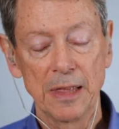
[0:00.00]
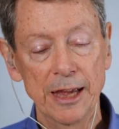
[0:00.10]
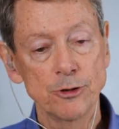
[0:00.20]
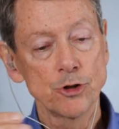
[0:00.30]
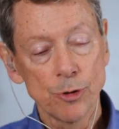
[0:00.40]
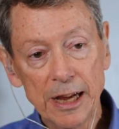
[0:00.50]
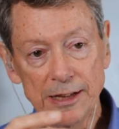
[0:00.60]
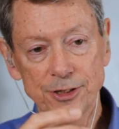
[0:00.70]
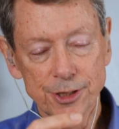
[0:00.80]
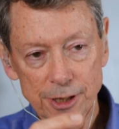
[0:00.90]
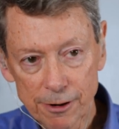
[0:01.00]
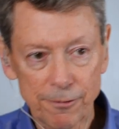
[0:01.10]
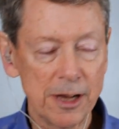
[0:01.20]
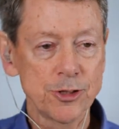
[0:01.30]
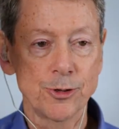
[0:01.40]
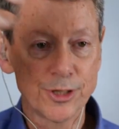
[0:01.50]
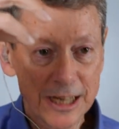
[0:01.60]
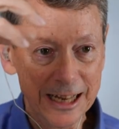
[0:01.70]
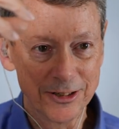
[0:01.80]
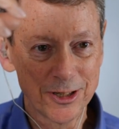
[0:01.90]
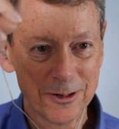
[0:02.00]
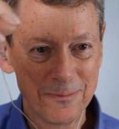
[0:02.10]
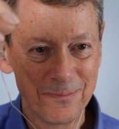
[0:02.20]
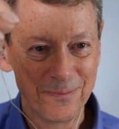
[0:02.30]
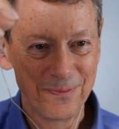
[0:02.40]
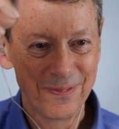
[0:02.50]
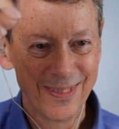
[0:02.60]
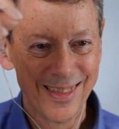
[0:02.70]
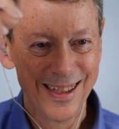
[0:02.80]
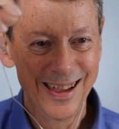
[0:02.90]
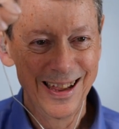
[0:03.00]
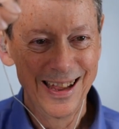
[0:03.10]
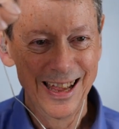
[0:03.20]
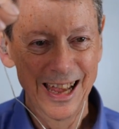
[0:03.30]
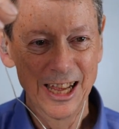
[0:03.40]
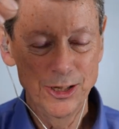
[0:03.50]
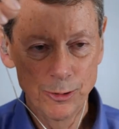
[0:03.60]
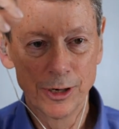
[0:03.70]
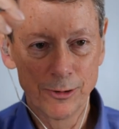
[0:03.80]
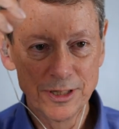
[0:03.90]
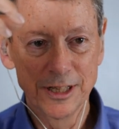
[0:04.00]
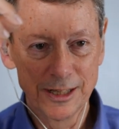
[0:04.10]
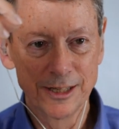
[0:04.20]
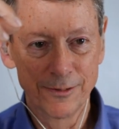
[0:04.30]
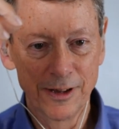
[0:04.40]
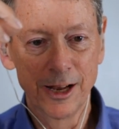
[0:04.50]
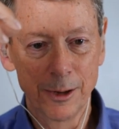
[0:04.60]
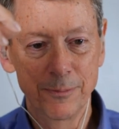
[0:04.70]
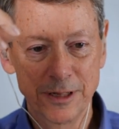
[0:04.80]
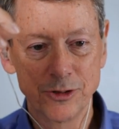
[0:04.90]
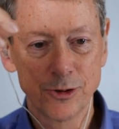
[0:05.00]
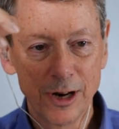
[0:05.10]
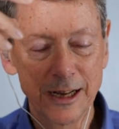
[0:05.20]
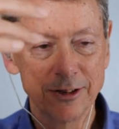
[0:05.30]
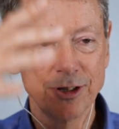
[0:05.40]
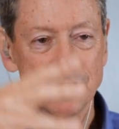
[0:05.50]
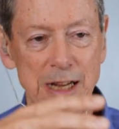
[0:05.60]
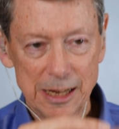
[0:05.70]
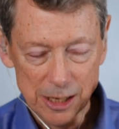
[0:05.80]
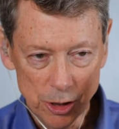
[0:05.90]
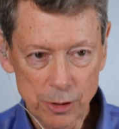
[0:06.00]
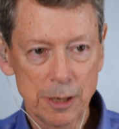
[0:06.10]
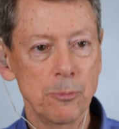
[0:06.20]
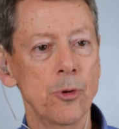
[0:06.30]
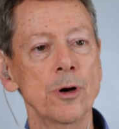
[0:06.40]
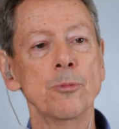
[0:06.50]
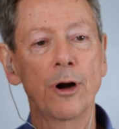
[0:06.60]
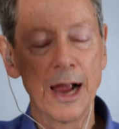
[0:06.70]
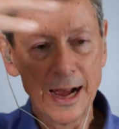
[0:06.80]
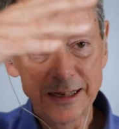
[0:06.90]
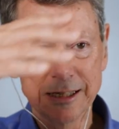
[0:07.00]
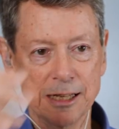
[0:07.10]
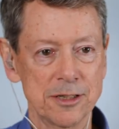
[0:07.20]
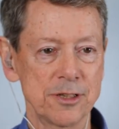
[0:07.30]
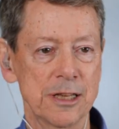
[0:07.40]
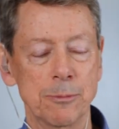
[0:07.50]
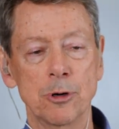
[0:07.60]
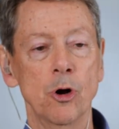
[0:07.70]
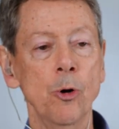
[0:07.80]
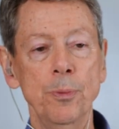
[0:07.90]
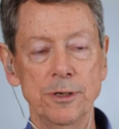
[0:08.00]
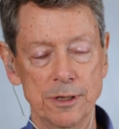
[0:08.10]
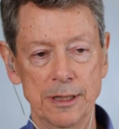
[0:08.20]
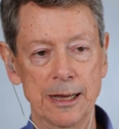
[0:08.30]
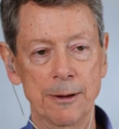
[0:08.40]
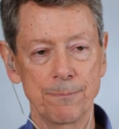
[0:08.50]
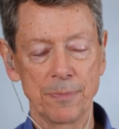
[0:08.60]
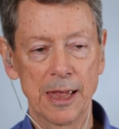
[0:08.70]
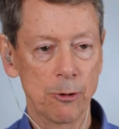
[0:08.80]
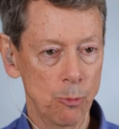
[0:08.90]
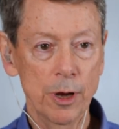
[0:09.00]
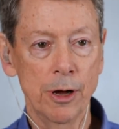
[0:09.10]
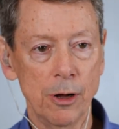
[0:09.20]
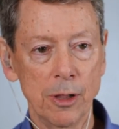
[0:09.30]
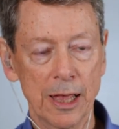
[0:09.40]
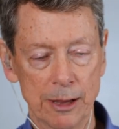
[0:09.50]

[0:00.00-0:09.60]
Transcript: And traits foster states. As you increasingly develop these traits, you can more and more access them or open to them at will.